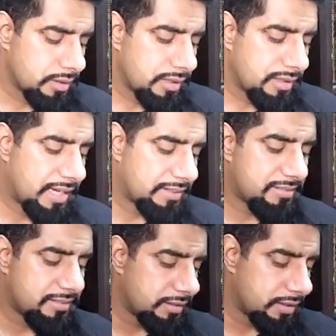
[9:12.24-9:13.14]

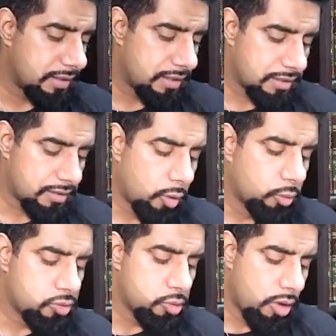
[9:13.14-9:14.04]

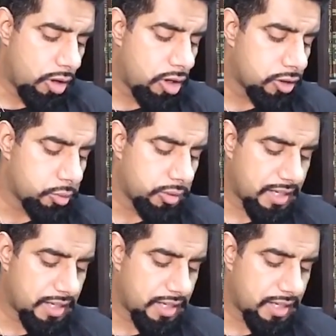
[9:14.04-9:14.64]
who are arguing